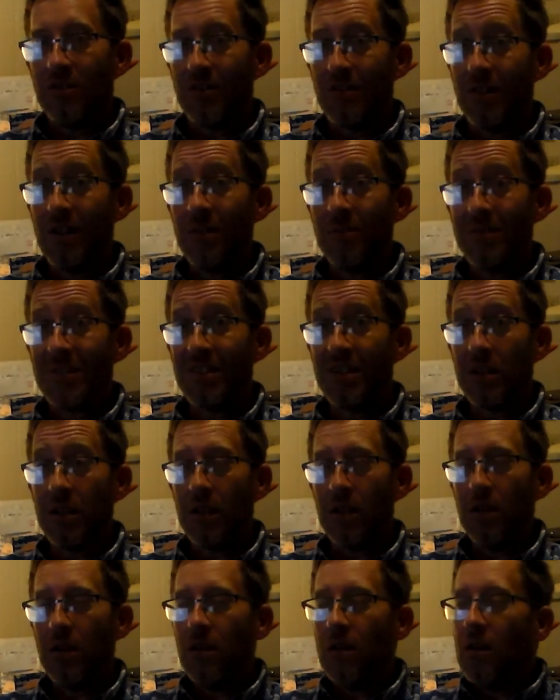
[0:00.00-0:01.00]
Just
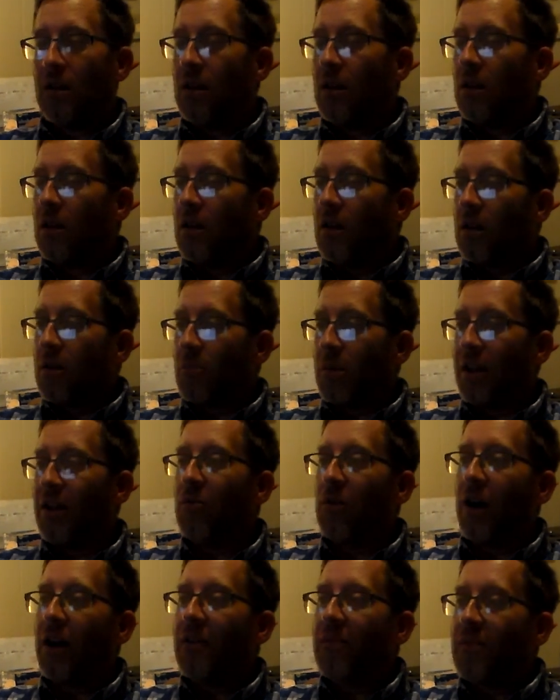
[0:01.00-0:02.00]
MC. But
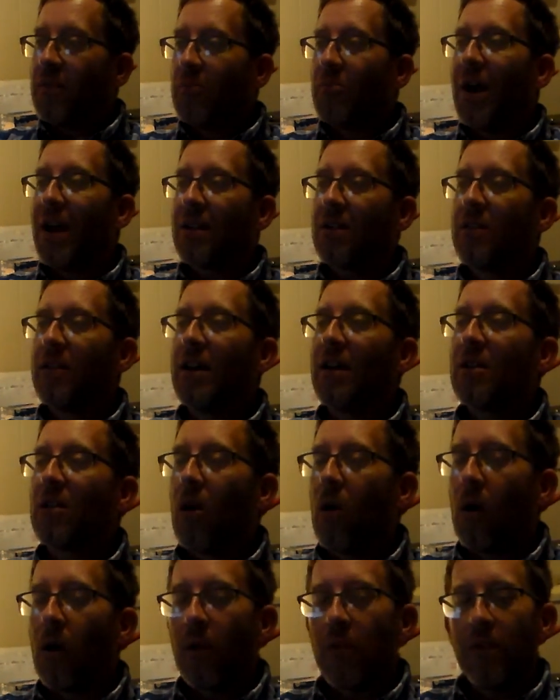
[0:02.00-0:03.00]
anyway, back to that
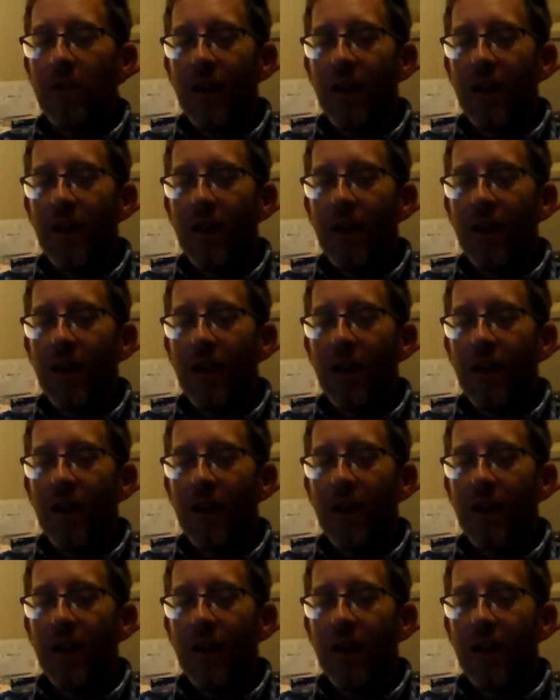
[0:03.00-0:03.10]
car.